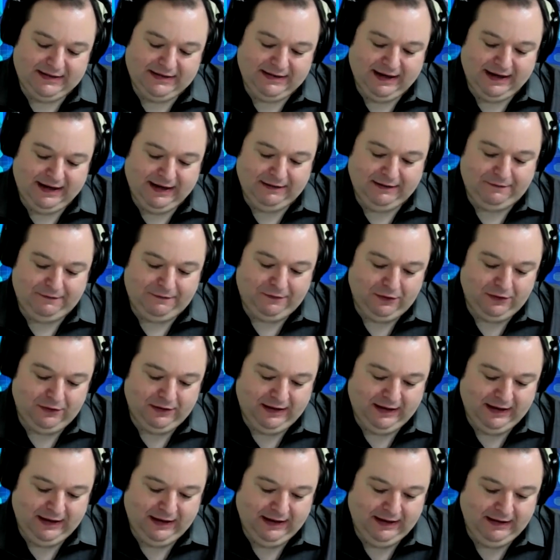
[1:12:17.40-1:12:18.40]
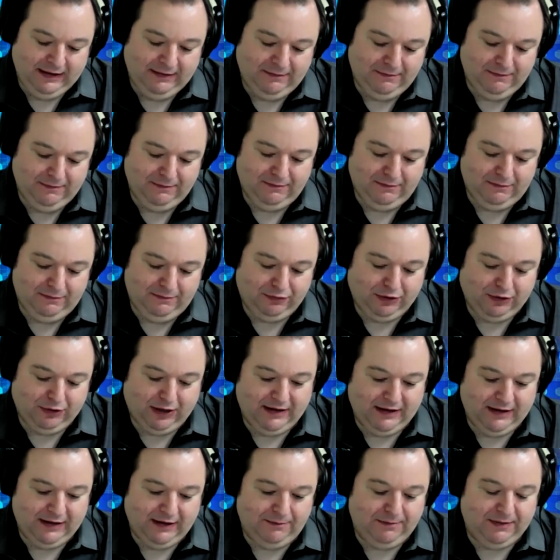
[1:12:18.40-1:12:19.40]
not fully
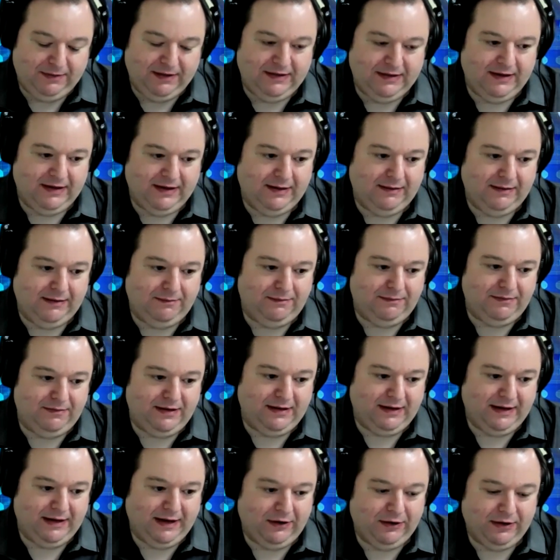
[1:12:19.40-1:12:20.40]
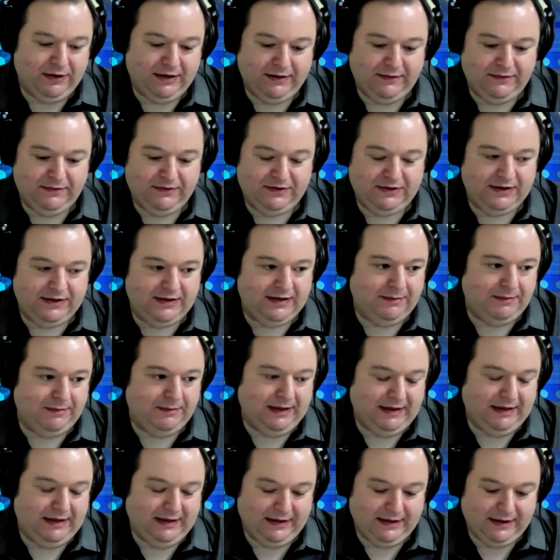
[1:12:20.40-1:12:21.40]
brought up in the narratives in the
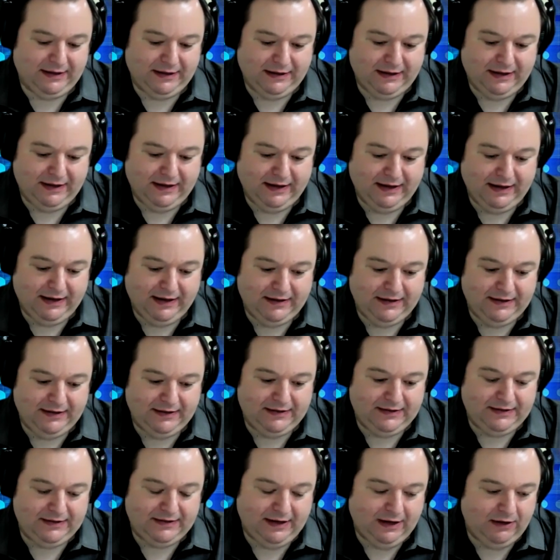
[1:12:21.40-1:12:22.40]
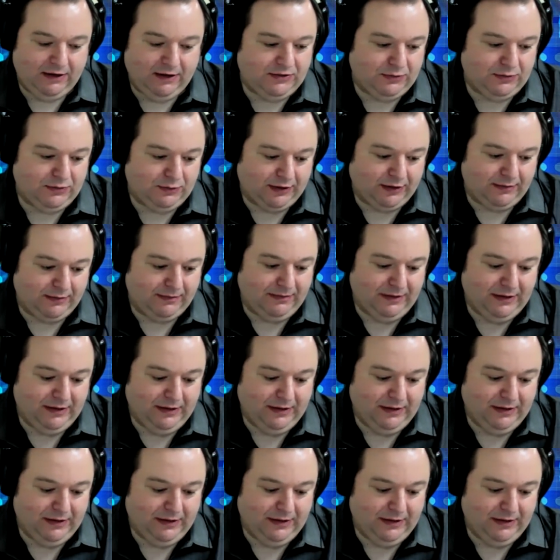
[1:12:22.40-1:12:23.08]
media and elsewhere.